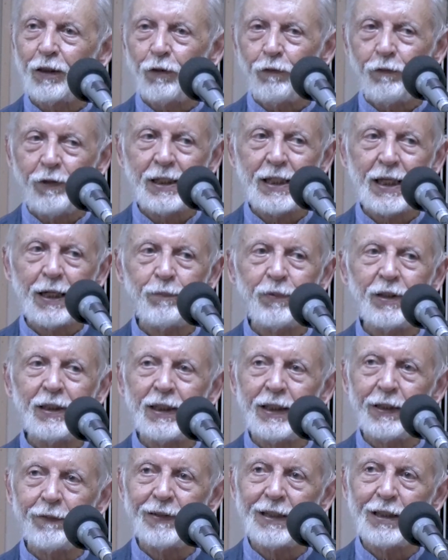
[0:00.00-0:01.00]
which have been
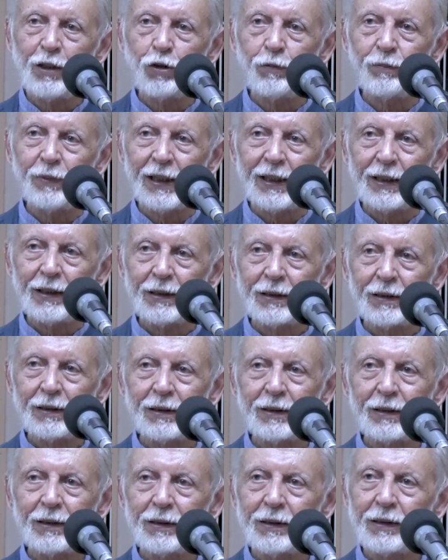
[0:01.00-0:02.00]
given to me
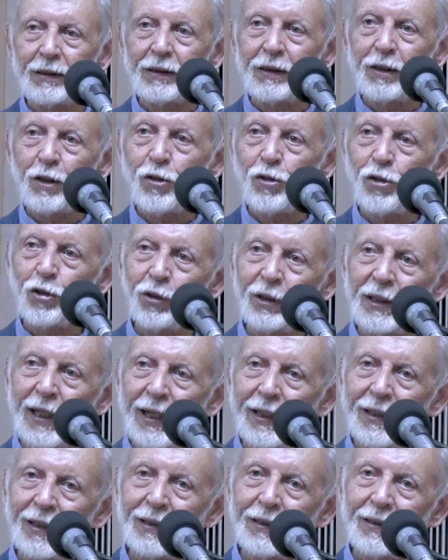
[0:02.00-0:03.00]
so
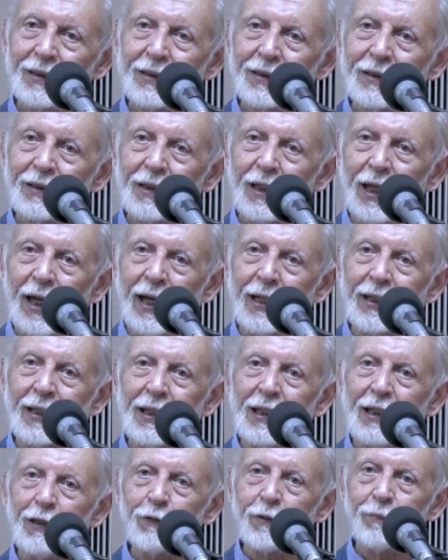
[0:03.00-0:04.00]
that I
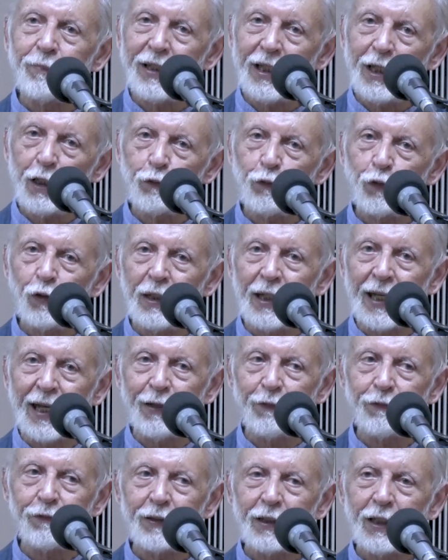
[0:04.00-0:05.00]
can live a meaningful
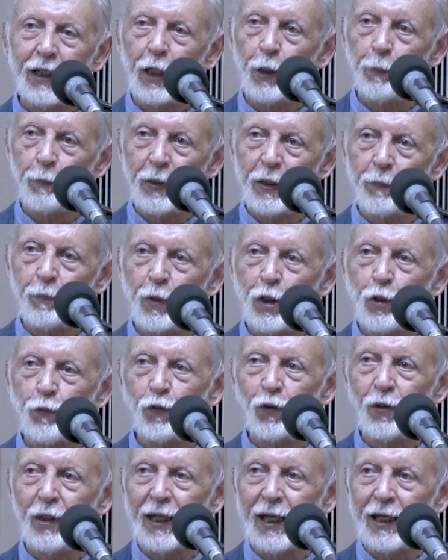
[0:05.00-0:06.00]
life, a
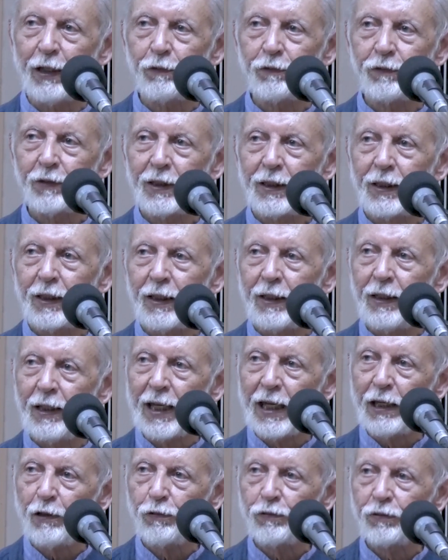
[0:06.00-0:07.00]
purposeful life, a
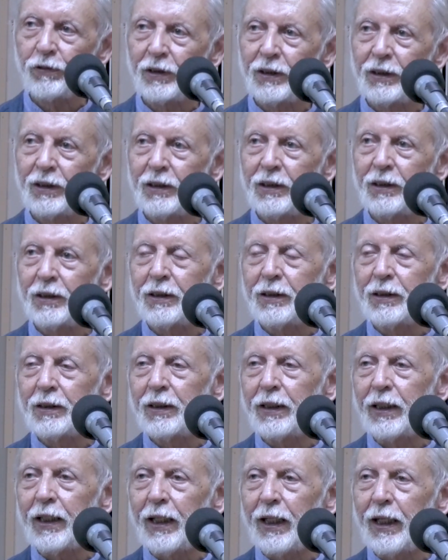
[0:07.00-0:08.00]
life
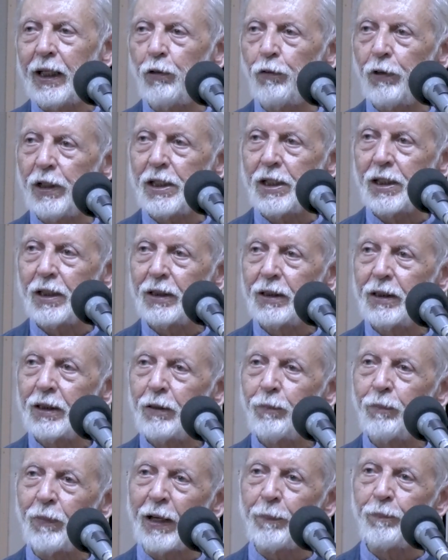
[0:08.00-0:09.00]
in which
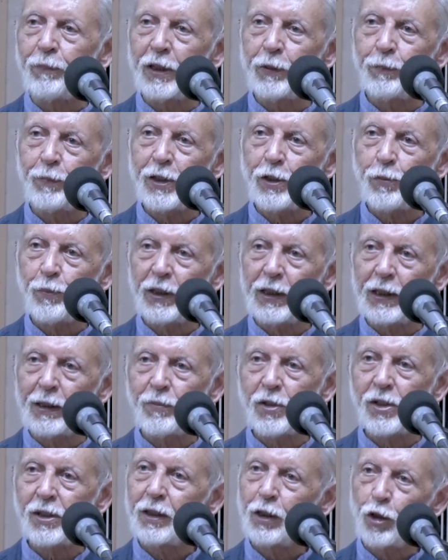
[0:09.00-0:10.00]
my purpose
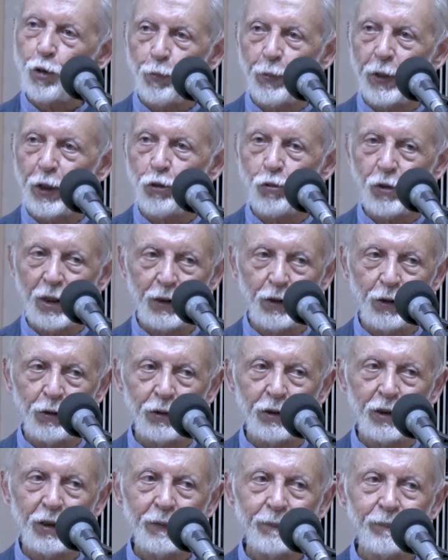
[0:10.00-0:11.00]
becomes spiritual
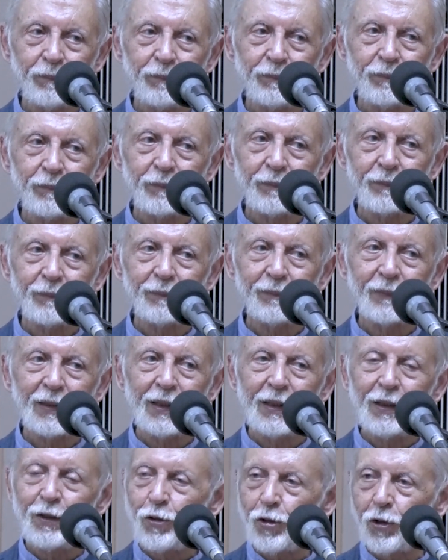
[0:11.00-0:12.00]
growth.
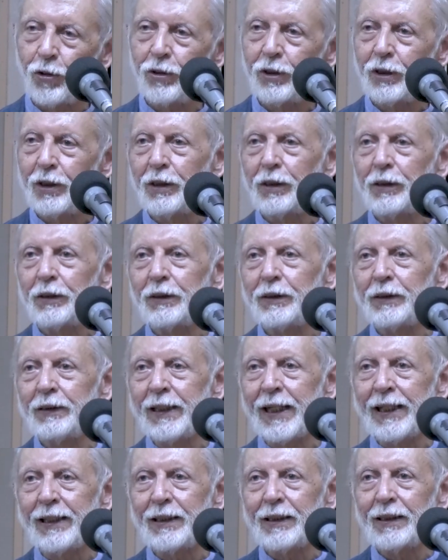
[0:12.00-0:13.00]
So
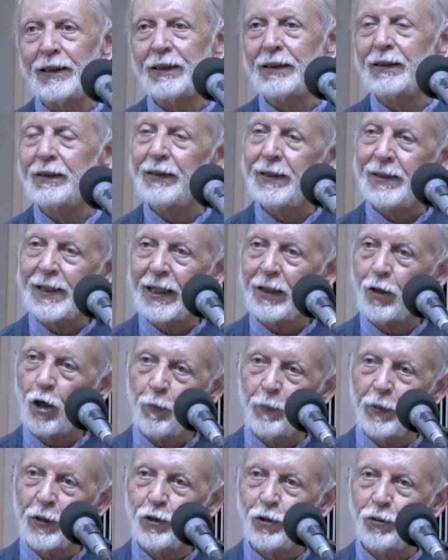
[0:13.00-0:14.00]
that these are
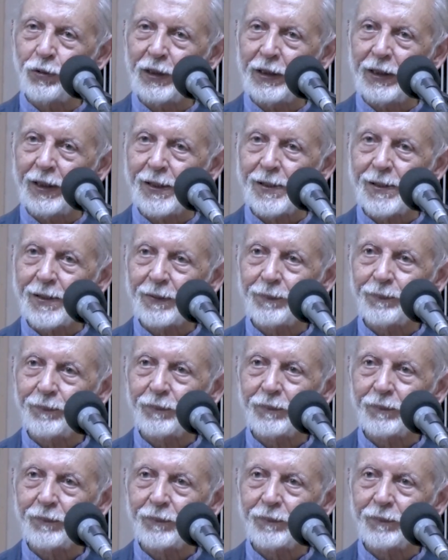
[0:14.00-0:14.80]
opportunities.